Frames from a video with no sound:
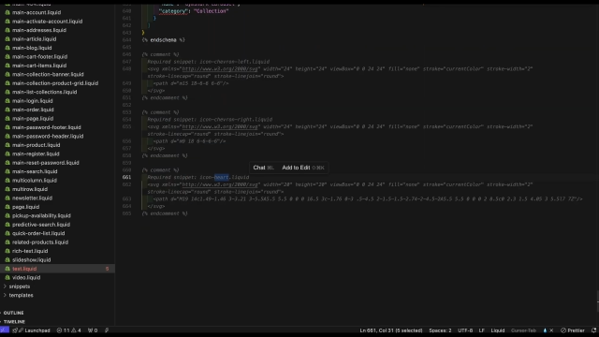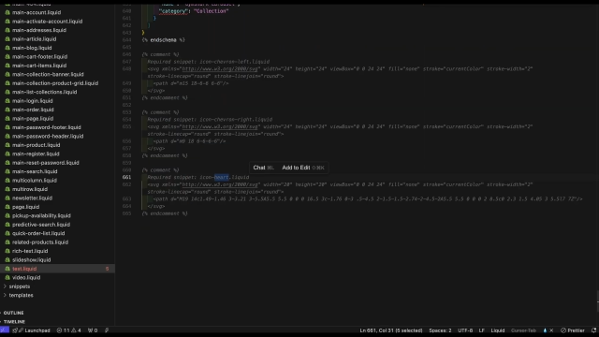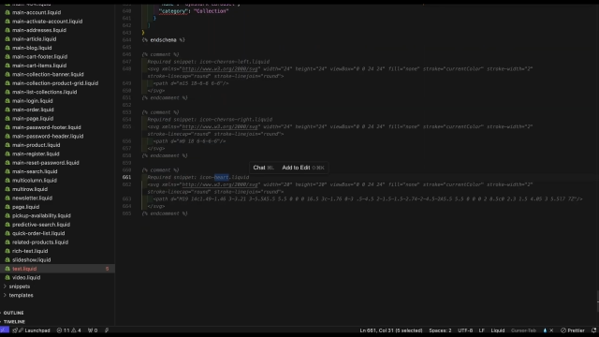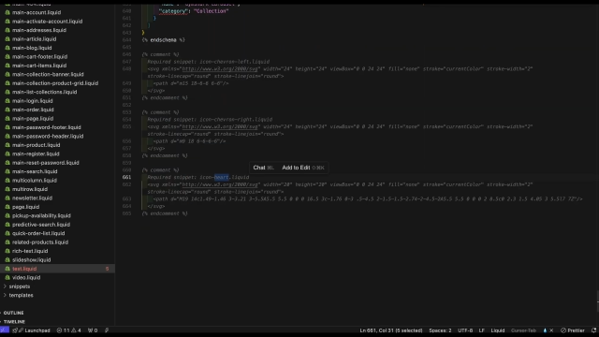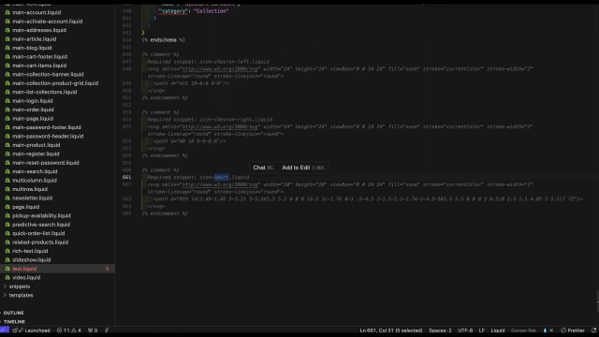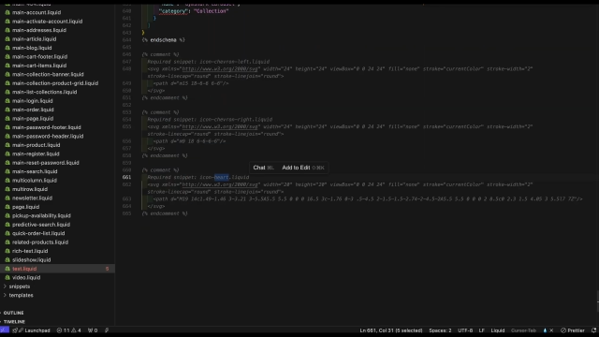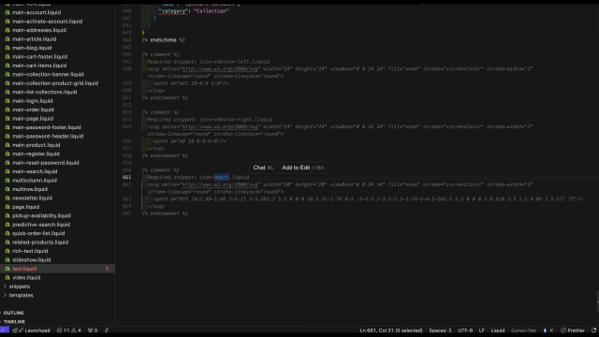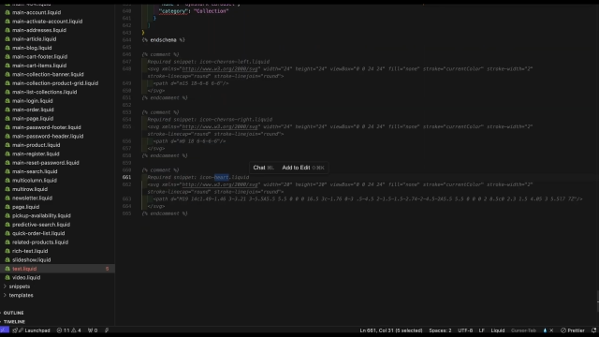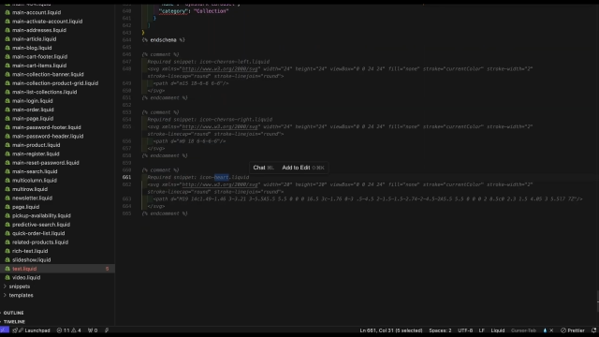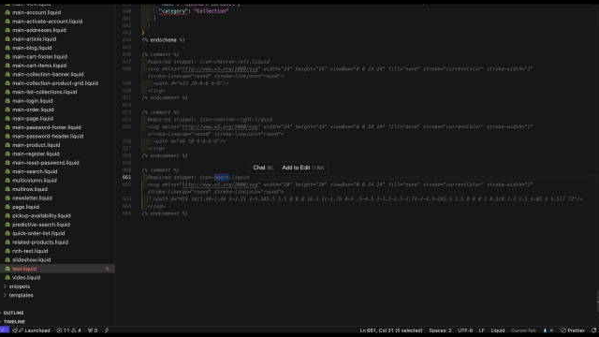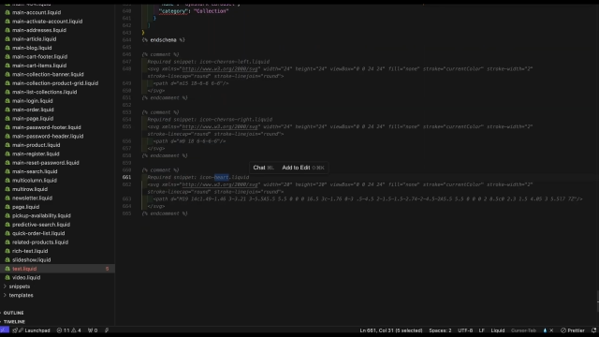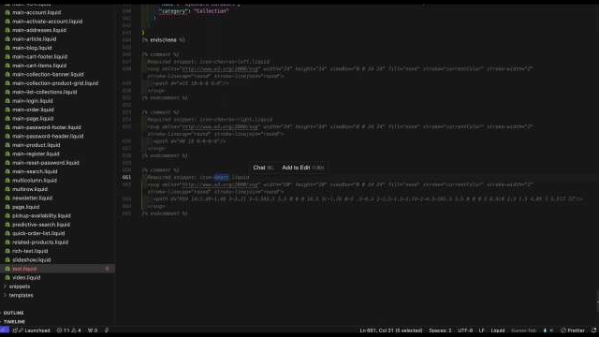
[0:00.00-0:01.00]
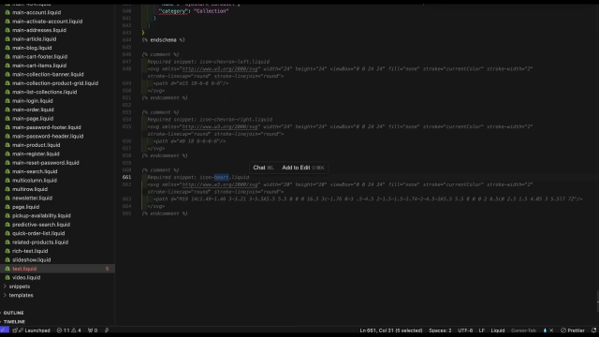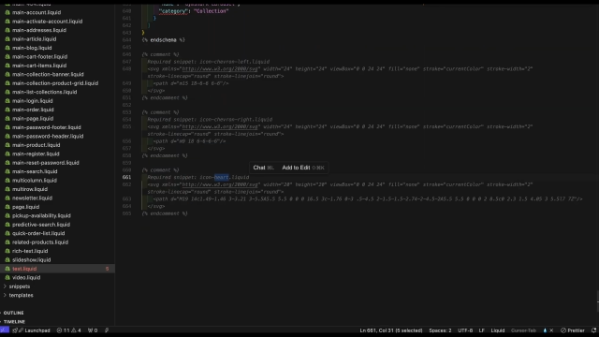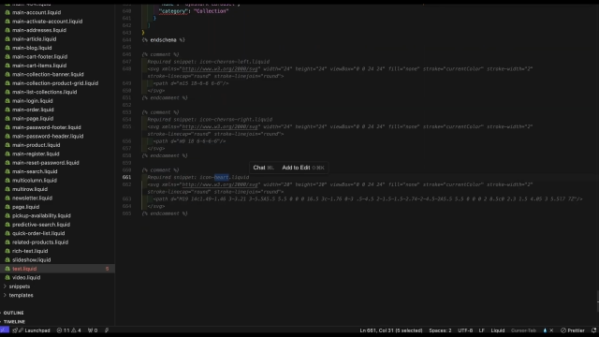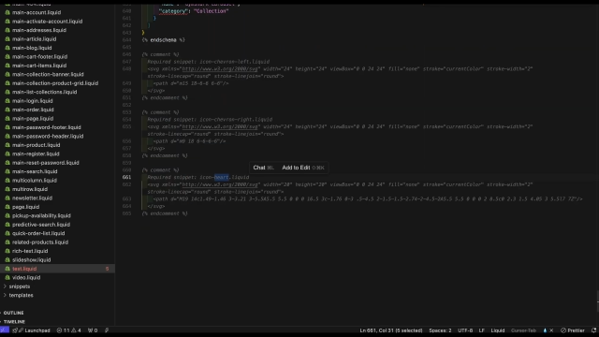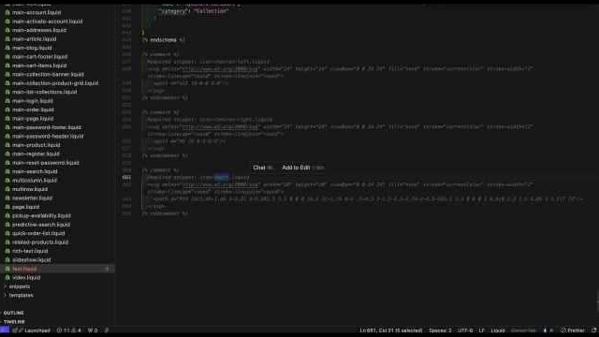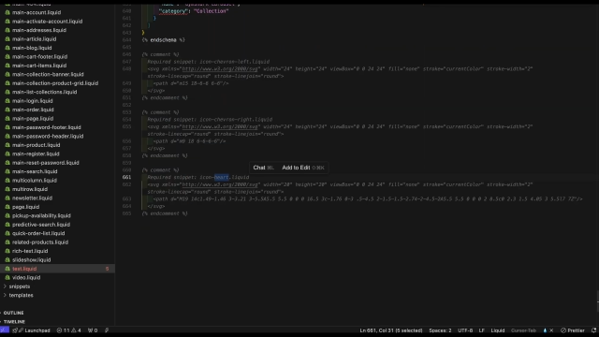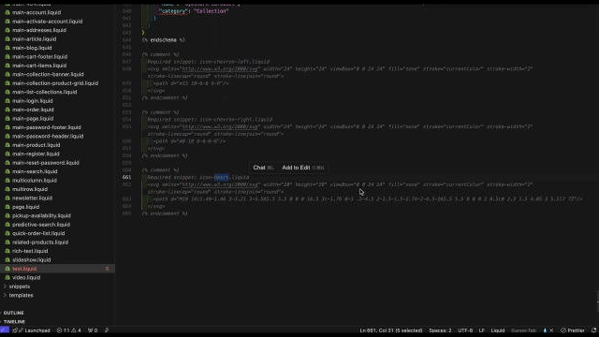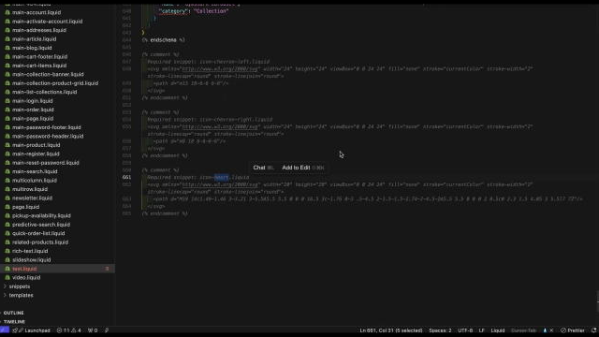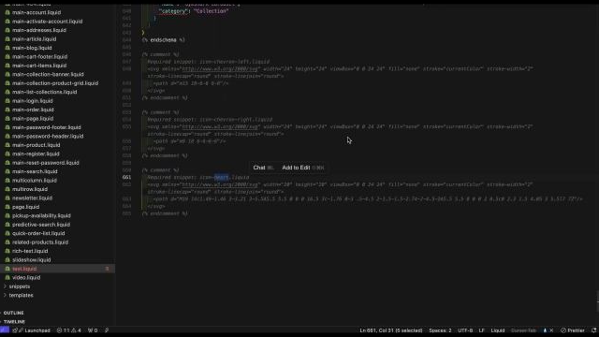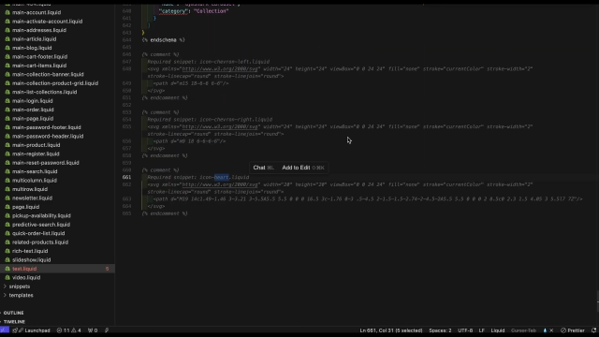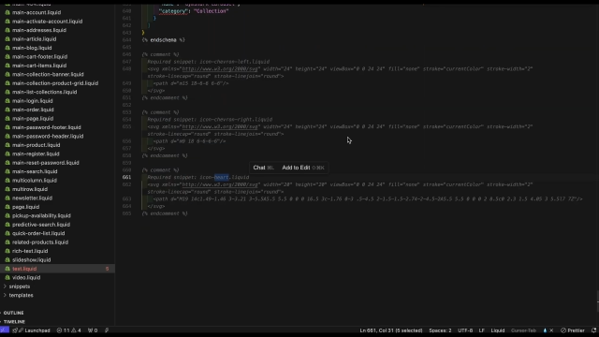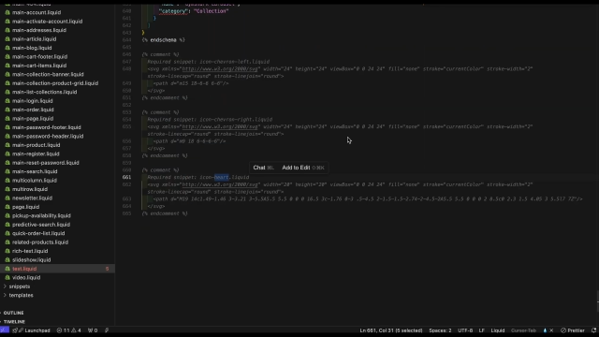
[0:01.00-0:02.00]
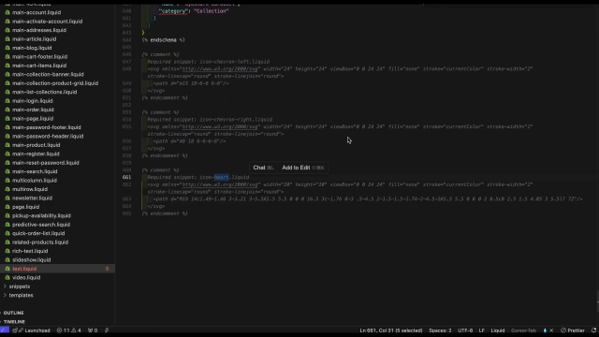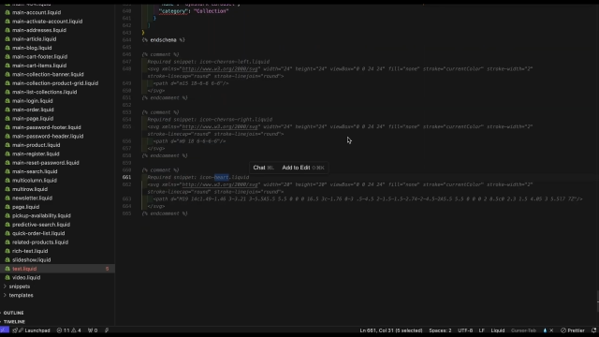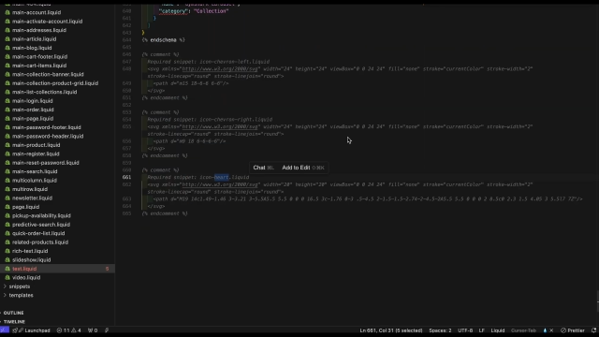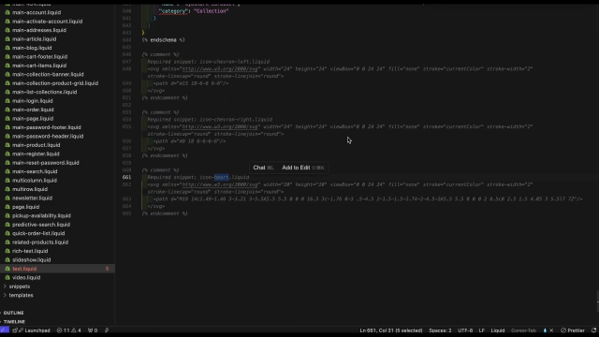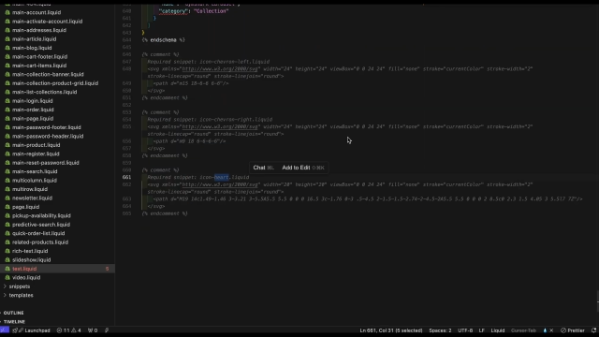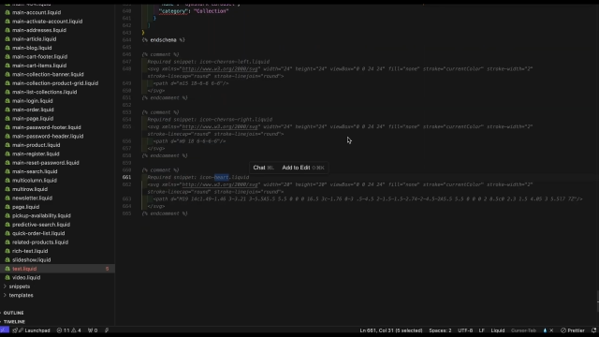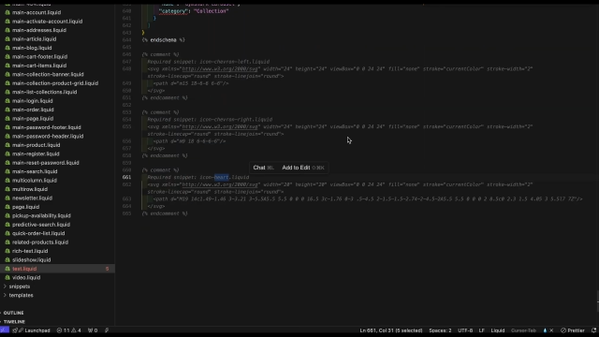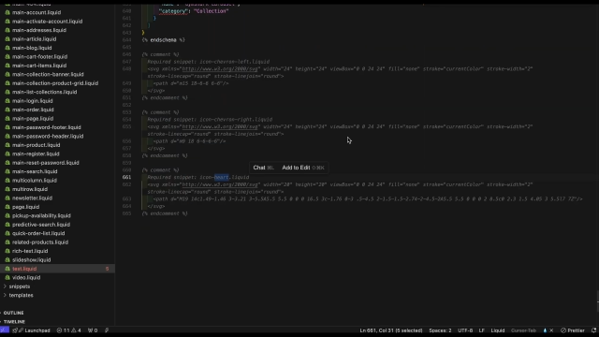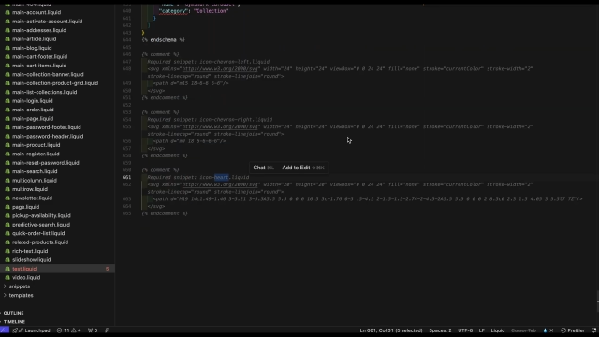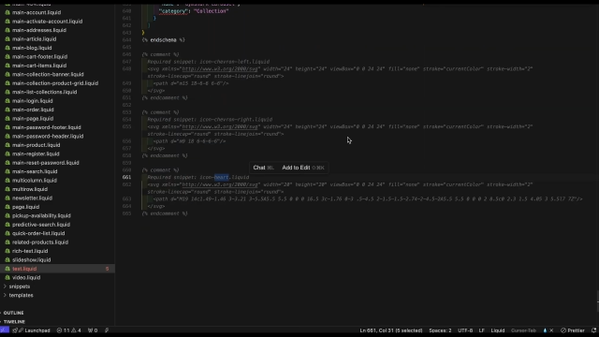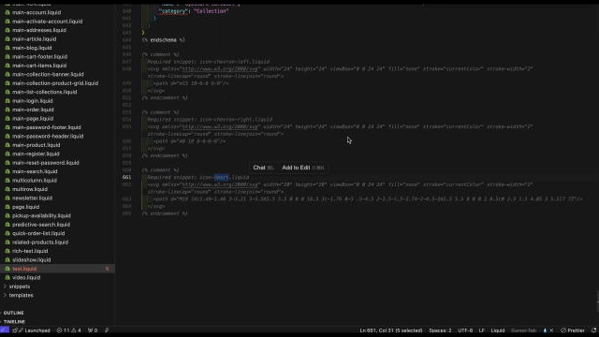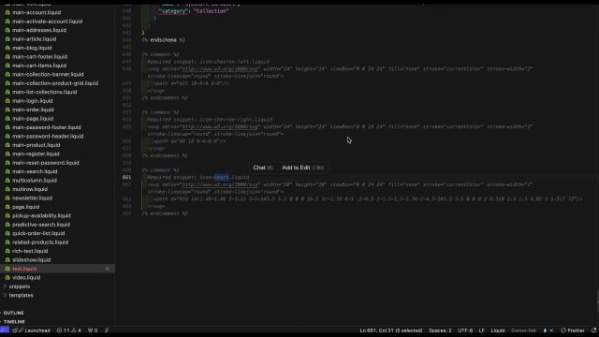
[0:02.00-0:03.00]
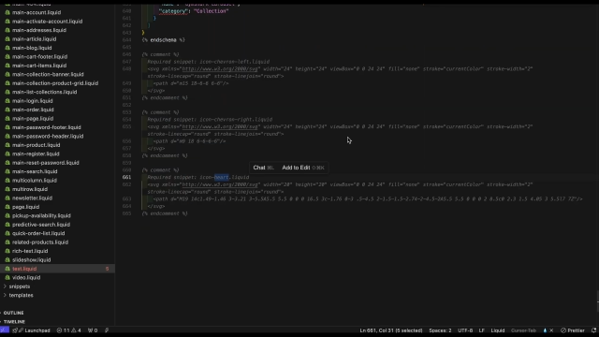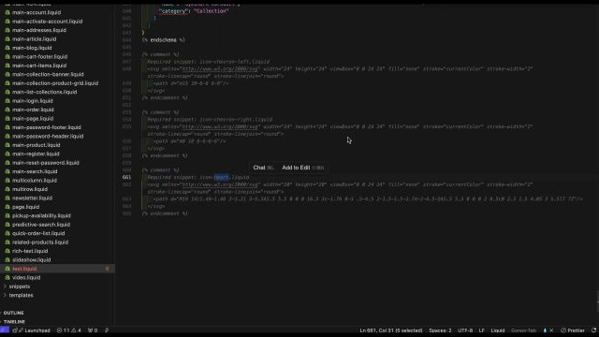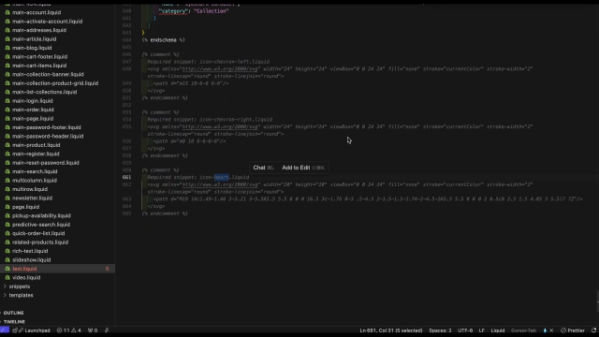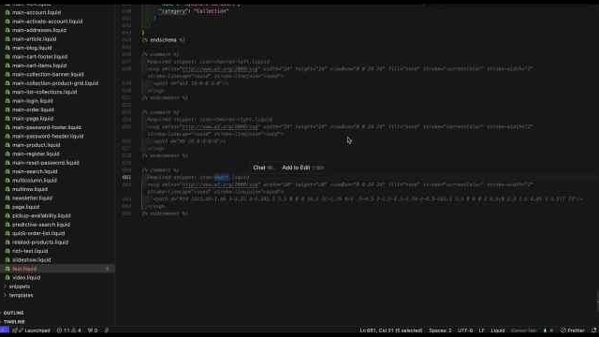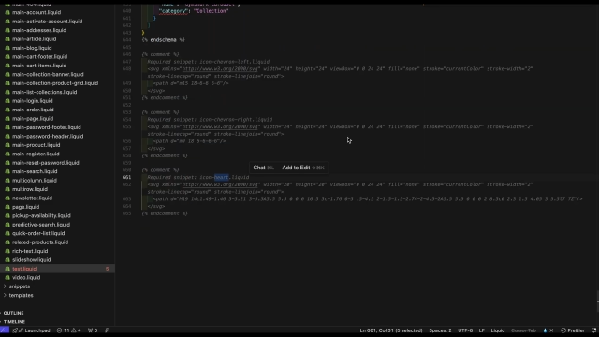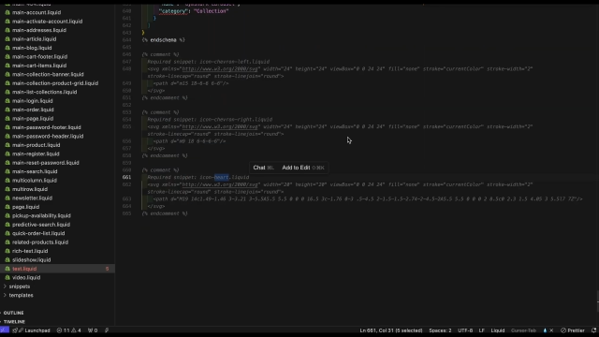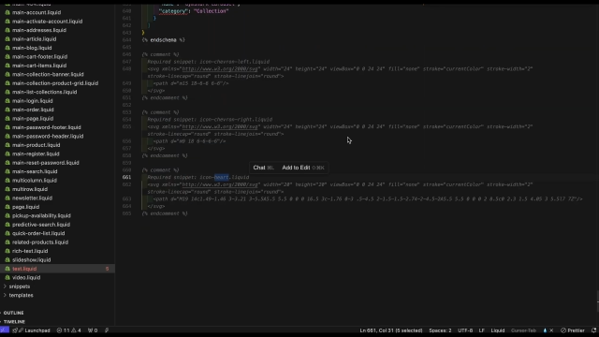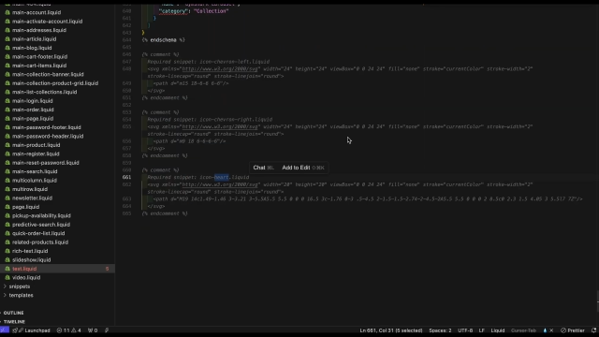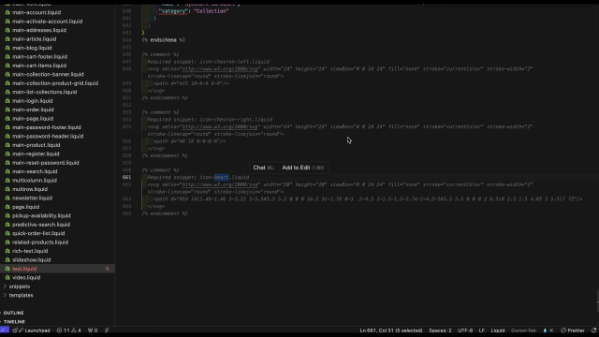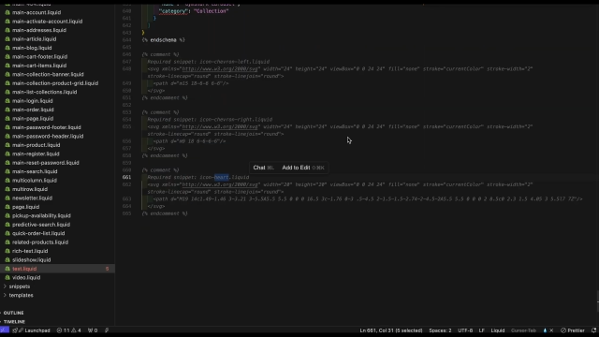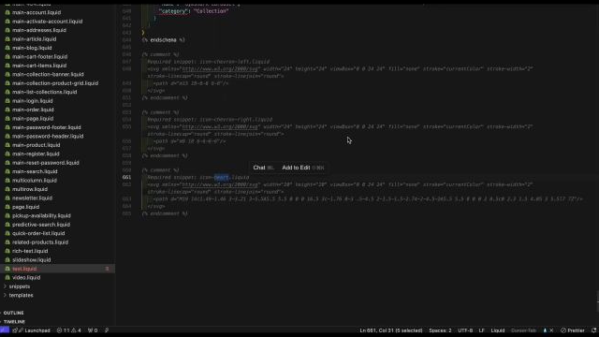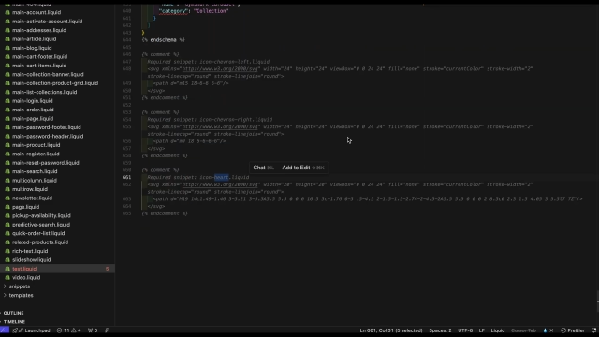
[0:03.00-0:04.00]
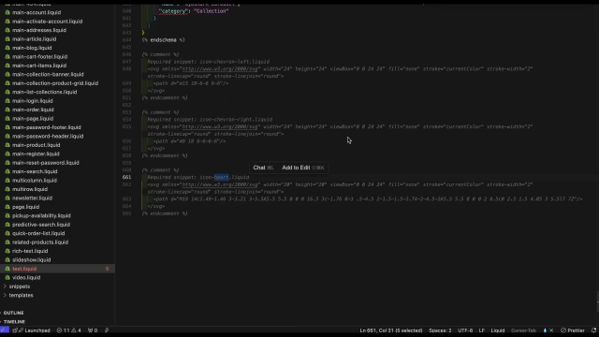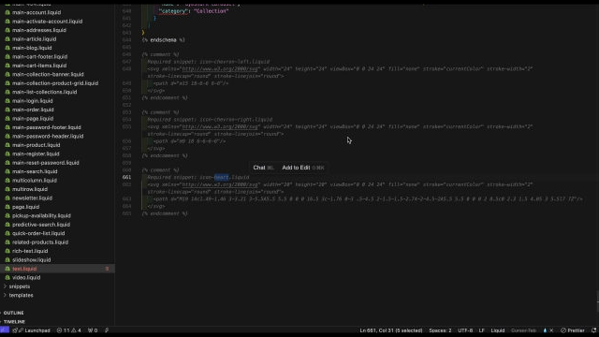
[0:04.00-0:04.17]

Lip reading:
No face is visible, so there are no lips to read.